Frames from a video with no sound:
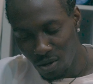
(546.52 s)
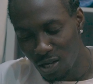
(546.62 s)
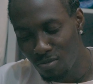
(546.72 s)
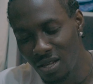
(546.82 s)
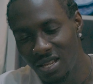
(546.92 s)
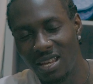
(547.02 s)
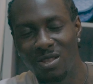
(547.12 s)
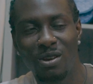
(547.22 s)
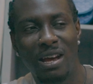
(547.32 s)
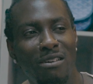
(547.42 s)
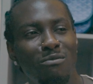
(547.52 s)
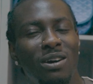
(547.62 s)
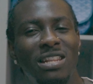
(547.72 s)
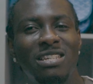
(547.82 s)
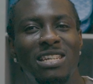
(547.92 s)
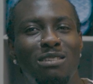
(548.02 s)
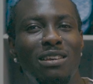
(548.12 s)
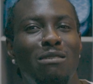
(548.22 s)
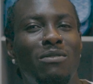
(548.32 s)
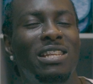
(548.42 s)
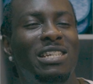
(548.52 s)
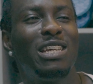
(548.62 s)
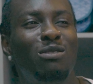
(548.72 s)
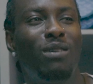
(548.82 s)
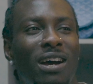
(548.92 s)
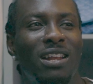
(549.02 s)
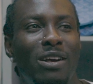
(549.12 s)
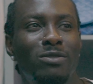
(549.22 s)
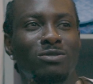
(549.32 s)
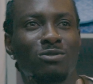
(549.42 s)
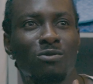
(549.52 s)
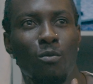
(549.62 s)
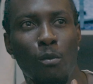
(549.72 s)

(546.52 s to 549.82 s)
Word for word: just split it. No, everybody shares, no, everybody no, shares bad now. Different so,